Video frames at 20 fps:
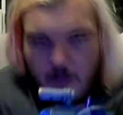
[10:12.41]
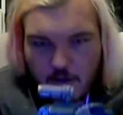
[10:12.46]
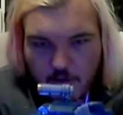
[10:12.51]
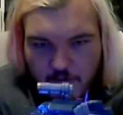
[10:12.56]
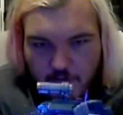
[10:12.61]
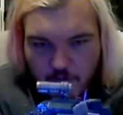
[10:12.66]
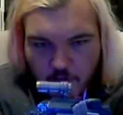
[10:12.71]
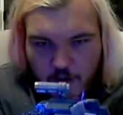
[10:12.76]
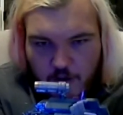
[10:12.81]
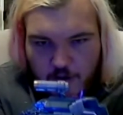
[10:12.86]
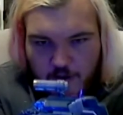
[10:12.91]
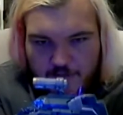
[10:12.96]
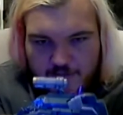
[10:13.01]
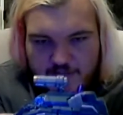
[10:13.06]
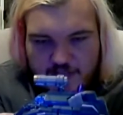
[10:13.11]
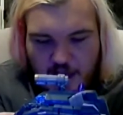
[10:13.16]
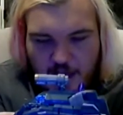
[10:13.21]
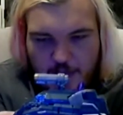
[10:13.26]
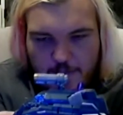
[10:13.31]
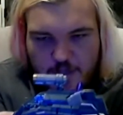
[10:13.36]
Fall of
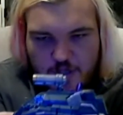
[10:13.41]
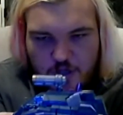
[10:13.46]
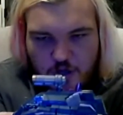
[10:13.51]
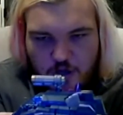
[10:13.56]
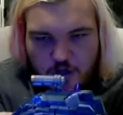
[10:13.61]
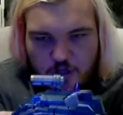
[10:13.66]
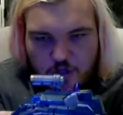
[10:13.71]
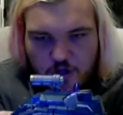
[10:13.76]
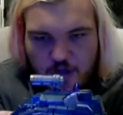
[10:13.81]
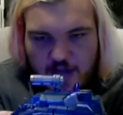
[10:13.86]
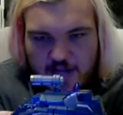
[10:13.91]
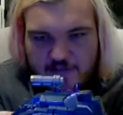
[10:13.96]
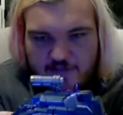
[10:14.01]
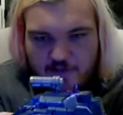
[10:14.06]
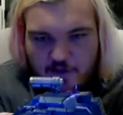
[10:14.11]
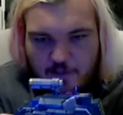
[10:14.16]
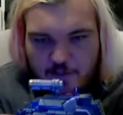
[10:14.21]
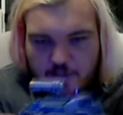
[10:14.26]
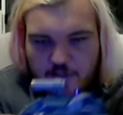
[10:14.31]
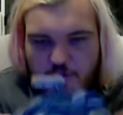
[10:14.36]
Cybertron
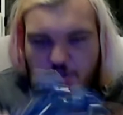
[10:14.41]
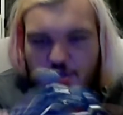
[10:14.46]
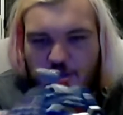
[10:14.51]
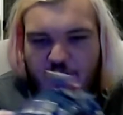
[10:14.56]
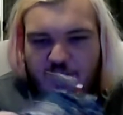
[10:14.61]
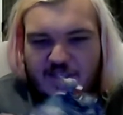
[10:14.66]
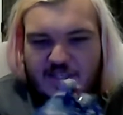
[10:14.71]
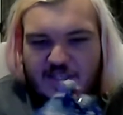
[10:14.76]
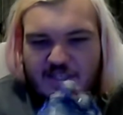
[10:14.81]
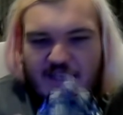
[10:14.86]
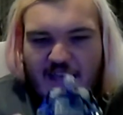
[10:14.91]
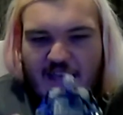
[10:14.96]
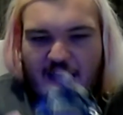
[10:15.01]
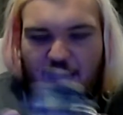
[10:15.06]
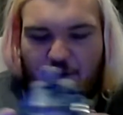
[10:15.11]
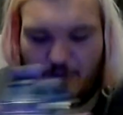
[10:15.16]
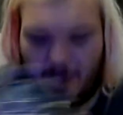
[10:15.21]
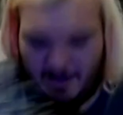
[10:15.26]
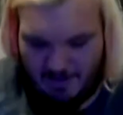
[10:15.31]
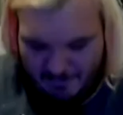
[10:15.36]
Transformers. Also, this is
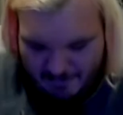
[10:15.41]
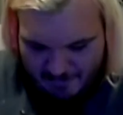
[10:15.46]
Soundwave.